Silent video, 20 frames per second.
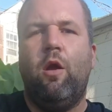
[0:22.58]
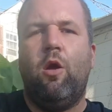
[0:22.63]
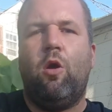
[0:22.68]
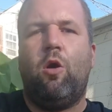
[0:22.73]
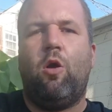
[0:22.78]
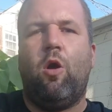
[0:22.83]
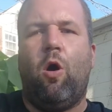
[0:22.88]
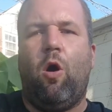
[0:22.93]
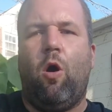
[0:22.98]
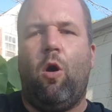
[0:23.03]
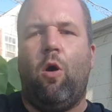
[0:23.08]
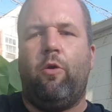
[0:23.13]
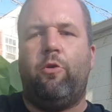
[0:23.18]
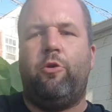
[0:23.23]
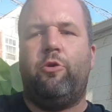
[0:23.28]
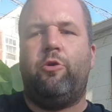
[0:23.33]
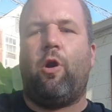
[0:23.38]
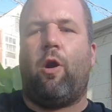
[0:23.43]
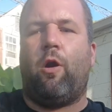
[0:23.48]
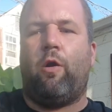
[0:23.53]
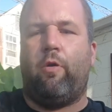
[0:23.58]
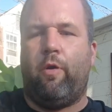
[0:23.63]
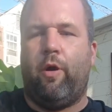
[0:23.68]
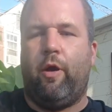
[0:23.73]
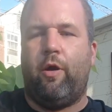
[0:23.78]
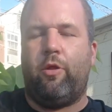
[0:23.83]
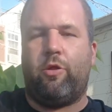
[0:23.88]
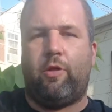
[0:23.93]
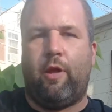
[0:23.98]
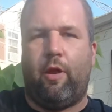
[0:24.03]
called Dart
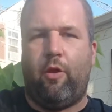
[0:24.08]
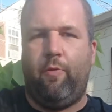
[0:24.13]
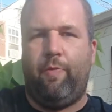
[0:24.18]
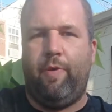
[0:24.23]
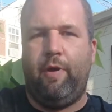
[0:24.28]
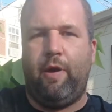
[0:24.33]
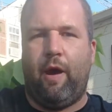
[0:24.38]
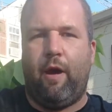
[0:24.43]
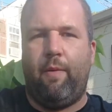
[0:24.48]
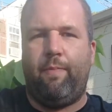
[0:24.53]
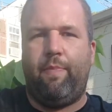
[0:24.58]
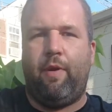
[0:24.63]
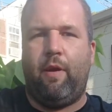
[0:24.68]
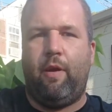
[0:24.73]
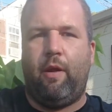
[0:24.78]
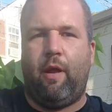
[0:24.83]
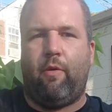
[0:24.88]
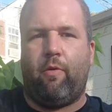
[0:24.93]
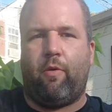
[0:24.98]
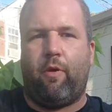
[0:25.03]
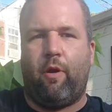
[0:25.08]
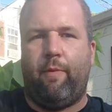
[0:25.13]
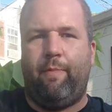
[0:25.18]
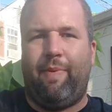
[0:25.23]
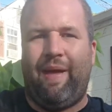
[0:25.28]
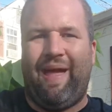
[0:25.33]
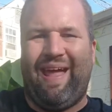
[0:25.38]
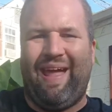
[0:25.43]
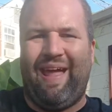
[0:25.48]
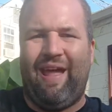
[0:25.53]
Rush that opened up, and they were a
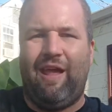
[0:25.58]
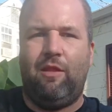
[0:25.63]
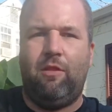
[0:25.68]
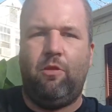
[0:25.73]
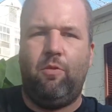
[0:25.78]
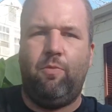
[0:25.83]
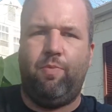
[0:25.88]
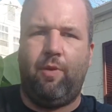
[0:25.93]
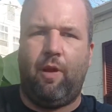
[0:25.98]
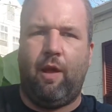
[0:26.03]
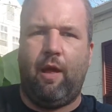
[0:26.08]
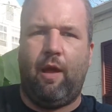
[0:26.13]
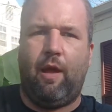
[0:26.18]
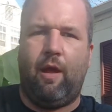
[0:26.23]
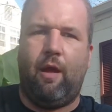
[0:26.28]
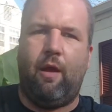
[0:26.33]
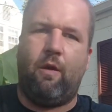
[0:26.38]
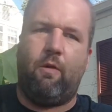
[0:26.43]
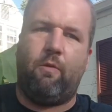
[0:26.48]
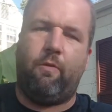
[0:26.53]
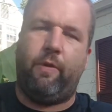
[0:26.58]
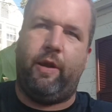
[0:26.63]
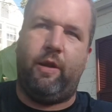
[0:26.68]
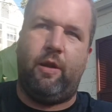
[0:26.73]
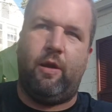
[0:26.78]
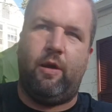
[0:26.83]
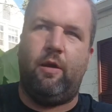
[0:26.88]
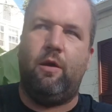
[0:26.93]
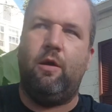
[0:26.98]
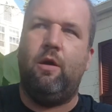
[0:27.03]
pay-to-play
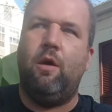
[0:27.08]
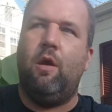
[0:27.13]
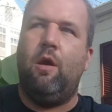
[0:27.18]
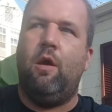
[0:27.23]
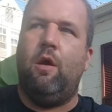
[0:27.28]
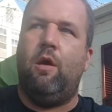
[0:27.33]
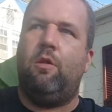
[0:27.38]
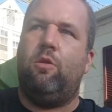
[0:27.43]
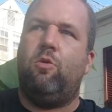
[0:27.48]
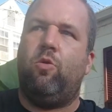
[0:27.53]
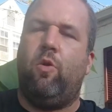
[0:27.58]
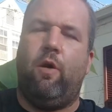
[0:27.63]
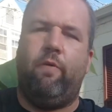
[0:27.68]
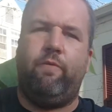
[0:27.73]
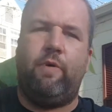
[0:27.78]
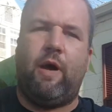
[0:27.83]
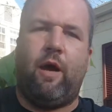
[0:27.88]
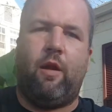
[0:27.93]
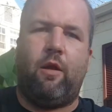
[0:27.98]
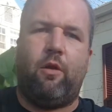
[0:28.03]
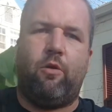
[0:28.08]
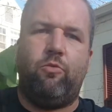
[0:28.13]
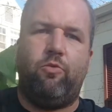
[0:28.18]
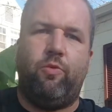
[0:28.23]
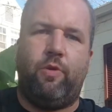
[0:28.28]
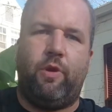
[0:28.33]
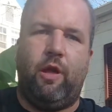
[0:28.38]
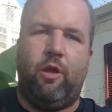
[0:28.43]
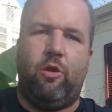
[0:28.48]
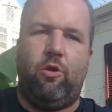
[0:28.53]
arena. $12
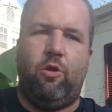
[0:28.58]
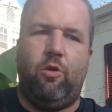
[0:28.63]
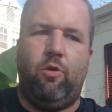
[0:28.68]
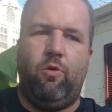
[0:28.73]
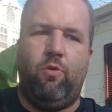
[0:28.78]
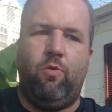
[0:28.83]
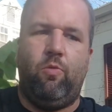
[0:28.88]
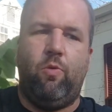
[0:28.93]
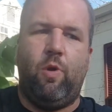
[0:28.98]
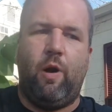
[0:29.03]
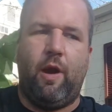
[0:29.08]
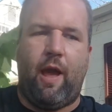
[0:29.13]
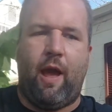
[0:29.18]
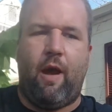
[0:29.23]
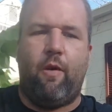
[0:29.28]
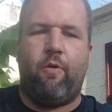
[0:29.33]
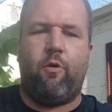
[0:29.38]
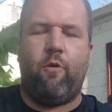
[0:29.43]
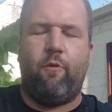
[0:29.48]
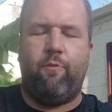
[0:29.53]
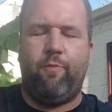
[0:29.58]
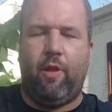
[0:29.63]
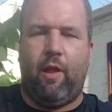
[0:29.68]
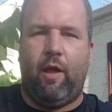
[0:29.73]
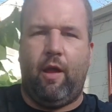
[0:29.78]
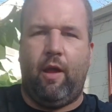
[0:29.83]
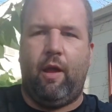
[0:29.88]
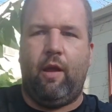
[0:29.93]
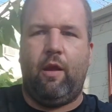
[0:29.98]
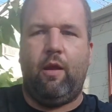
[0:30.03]
would get you 1 hour of
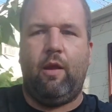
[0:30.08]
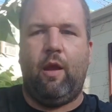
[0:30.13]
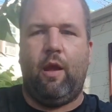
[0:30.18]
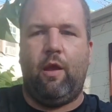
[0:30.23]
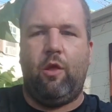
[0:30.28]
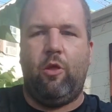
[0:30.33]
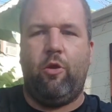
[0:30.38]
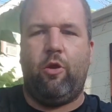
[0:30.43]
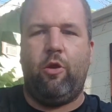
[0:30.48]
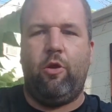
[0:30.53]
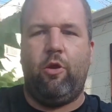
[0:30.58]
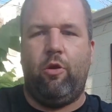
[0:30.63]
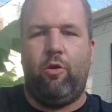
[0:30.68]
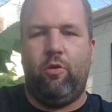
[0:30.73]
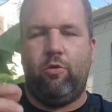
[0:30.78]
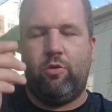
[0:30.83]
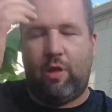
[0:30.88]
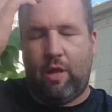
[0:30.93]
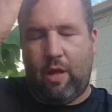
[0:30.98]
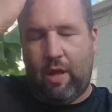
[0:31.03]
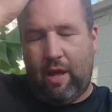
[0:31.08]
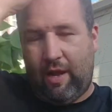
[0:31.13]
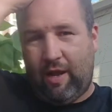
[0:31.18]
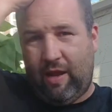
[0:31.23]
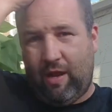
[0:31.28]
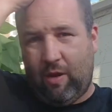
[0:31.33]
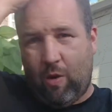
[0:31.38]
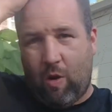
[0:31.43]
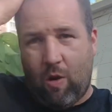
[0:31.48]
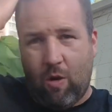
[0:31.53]
play, and you could use
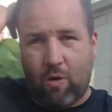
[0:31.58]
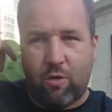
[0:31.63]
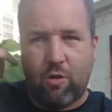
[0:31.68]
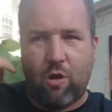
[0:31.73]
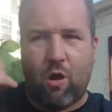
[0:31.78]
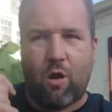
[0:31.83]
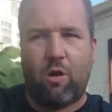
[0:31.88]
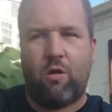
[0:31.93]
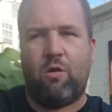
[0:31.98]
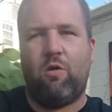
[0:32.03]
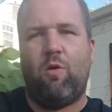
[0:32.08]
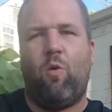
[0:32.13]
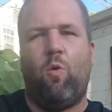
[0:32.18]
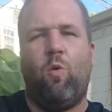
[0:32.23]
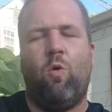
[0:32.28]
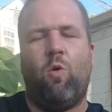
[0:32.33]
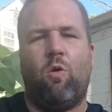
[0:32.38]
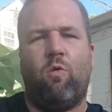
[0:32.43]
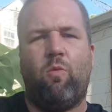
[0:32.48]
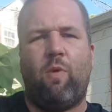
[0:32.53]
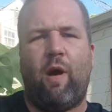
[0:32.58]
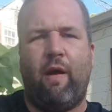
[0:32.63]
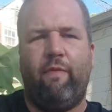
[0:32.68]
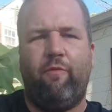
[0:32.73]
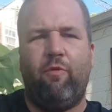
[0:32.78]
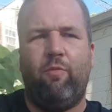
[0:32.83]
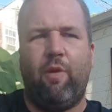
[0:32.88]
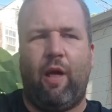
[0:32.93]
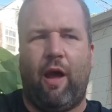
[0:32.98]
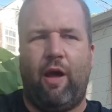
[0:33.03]
any long dart or
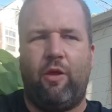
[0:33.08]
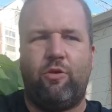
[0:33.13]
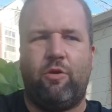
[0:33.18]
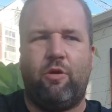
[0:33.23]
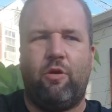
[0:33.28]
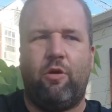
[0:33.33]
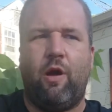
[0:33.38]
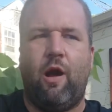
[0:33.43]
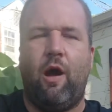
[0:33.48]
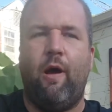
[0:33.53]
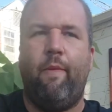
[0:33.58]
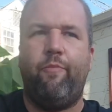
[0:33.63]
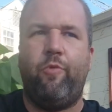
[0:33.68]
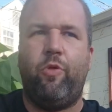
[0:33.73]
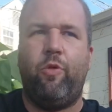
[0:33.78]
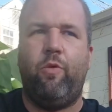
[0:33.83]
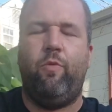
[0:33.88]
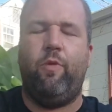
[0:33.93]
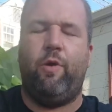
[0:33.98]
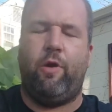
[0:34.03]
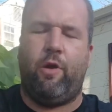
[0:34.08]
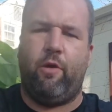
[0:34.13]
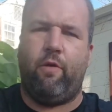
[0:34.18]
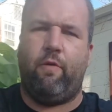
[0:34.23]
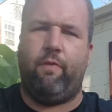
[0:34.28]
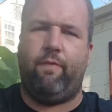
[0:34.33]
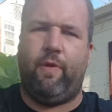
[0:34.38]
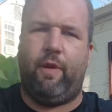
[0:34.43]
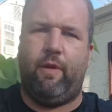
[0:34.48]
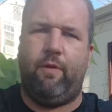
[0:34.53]
rival blaster up to
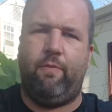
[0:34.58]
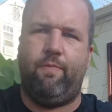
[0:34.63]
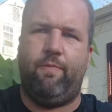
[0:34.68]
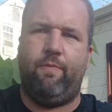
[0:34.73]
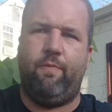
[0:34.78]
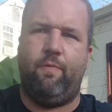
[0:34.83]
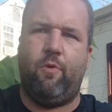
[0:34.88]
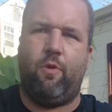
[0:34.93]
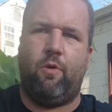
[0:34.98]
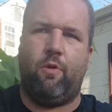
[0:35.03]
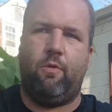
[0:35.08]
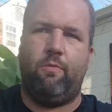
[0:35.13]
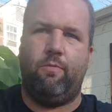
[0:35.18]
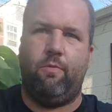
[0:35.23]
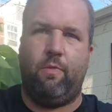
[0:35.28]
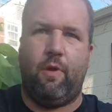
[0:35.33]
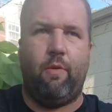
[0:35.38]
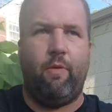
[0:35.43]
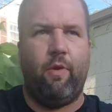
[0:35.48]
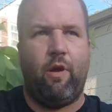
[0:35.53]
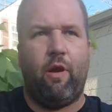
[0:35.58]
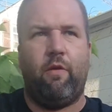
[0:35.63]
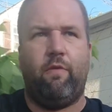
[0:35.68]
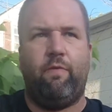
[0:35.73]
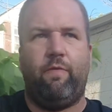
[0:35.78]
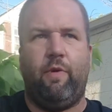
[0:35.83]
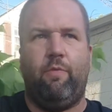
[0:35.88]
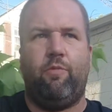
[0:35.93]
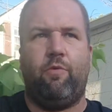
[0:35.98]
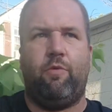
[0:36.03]
100 feet, or 100
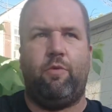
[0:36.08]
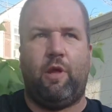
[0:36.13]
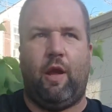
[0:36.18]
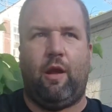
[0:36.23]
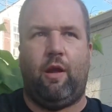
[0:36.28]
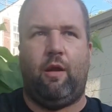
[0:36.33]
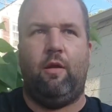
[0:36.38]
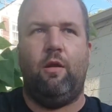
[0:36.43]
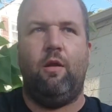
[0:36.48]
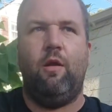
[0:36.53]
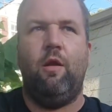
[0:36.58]
feet per second.